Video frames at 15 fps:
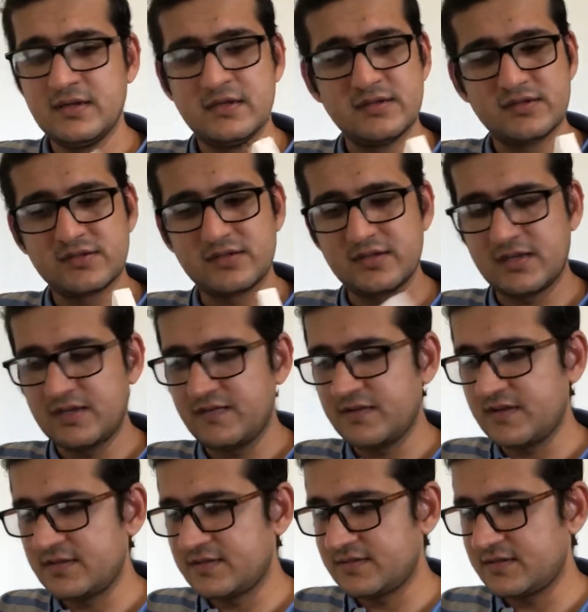So they're giving
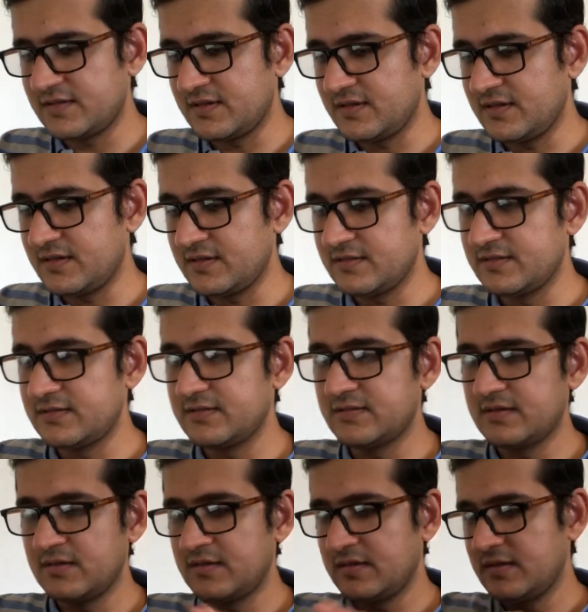us a
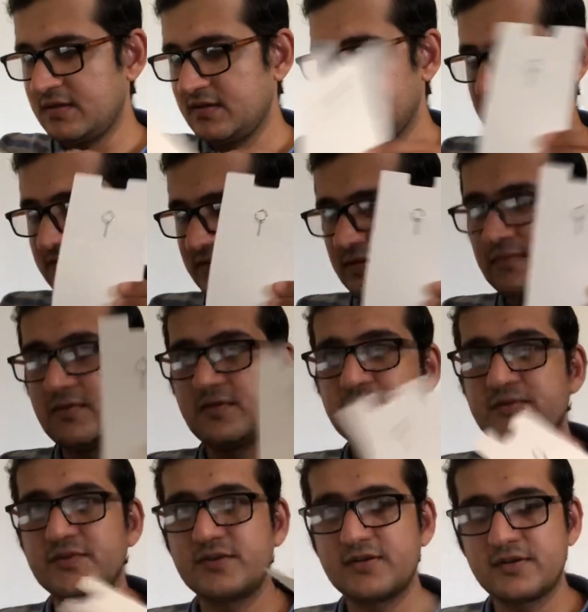SIM
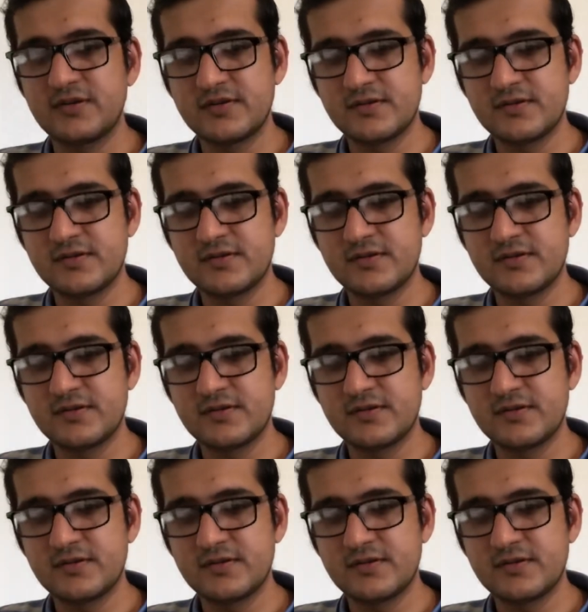opener.